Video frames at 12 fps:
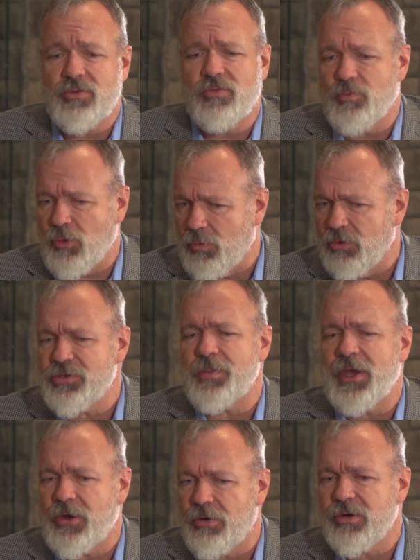So most of
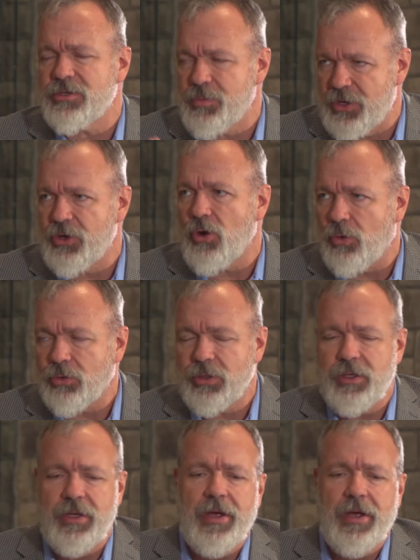my career has been gold.